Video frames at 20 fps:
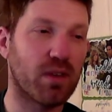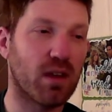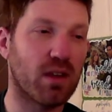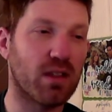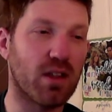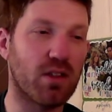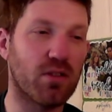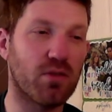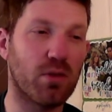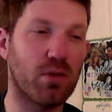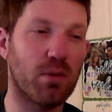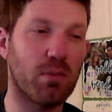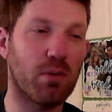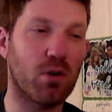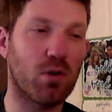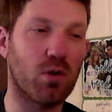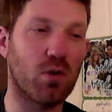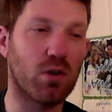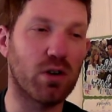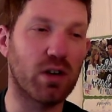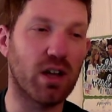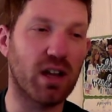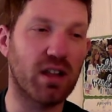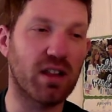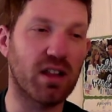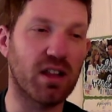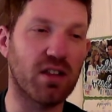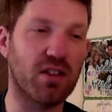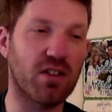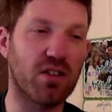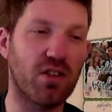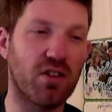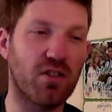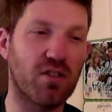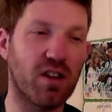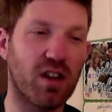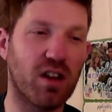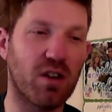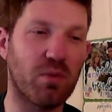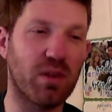The cerebral cortex is
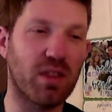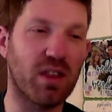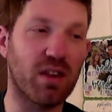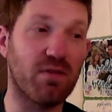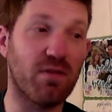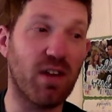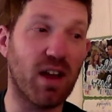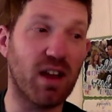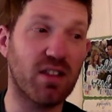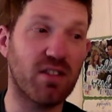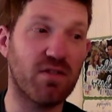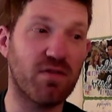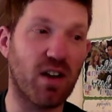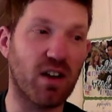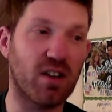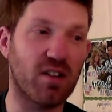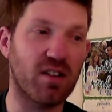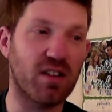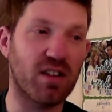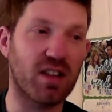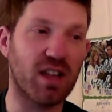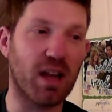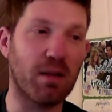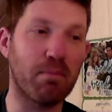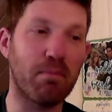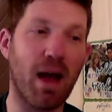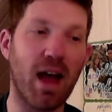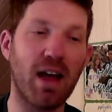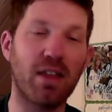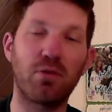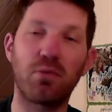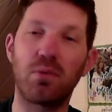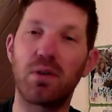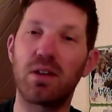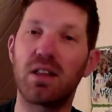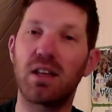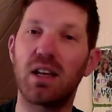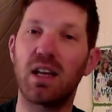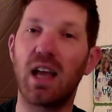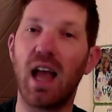associated with advanced functions like math,
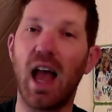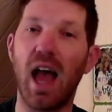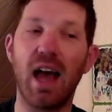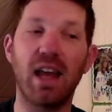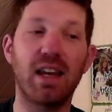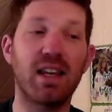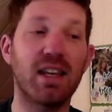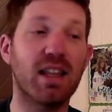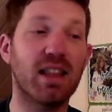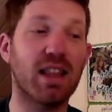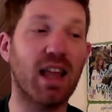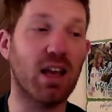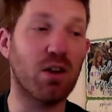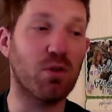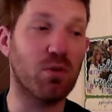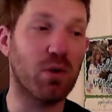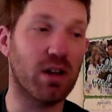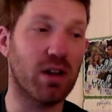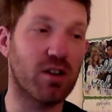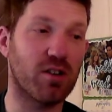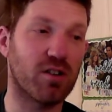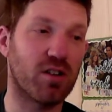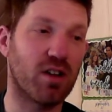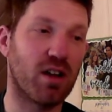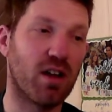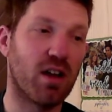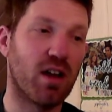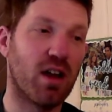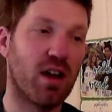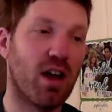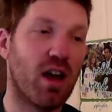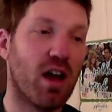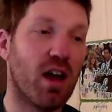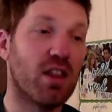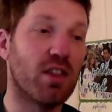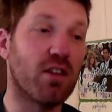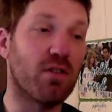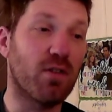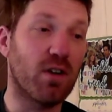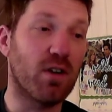reasoning, and language.
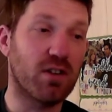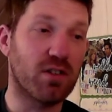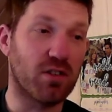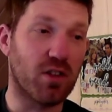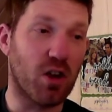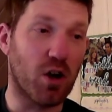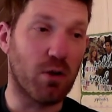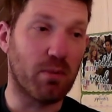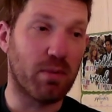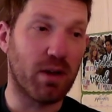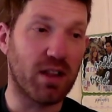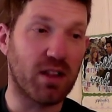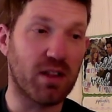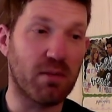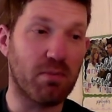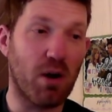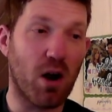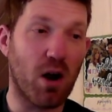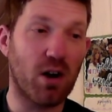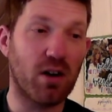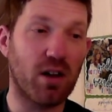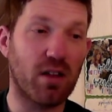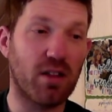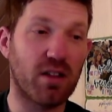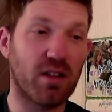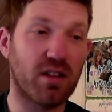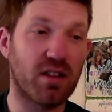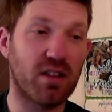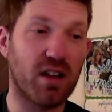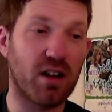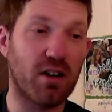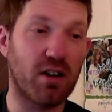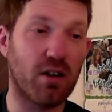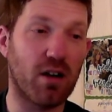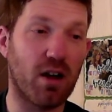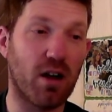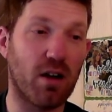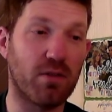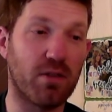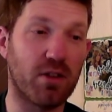The frontal lobe is a part of the
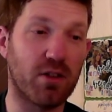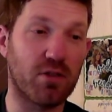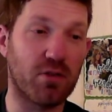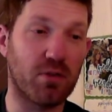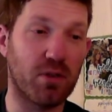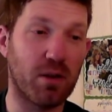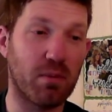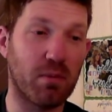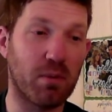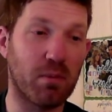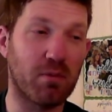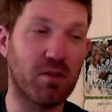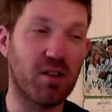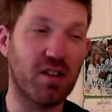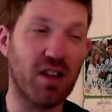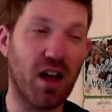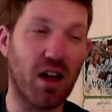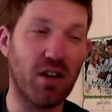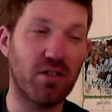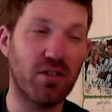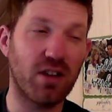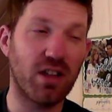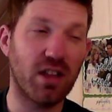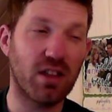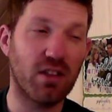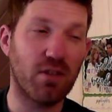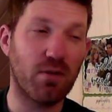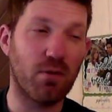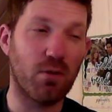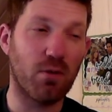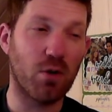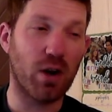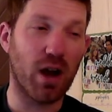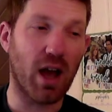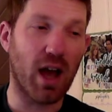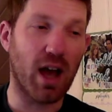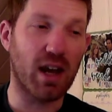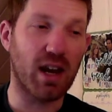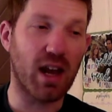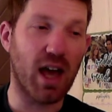cerebrum just underneath the
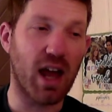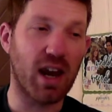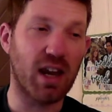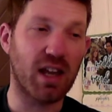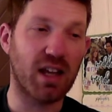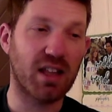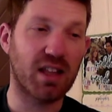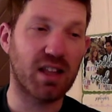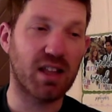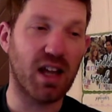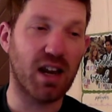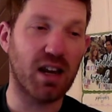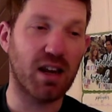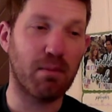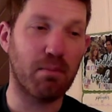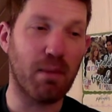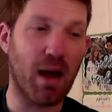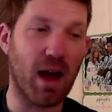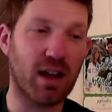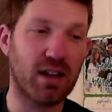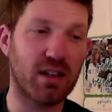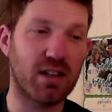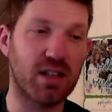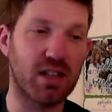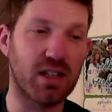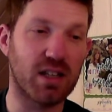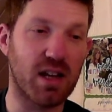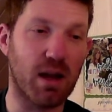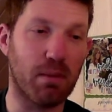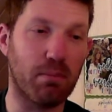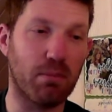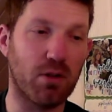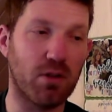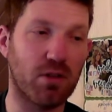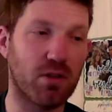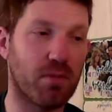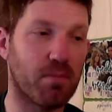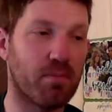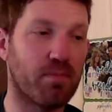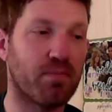forehead and extending back to the
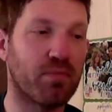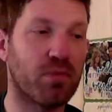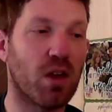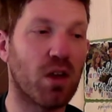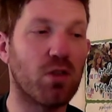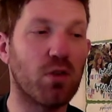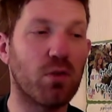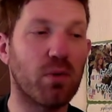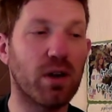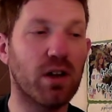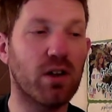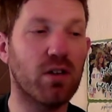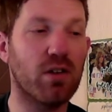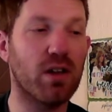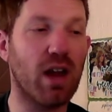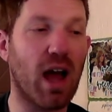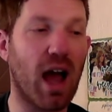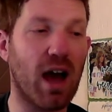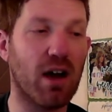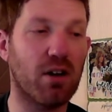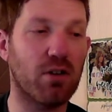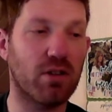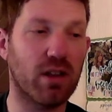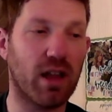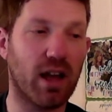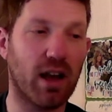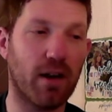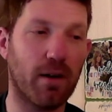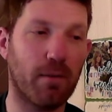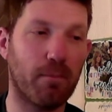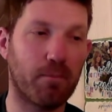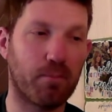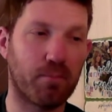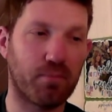temples. The wrinkled outer layer,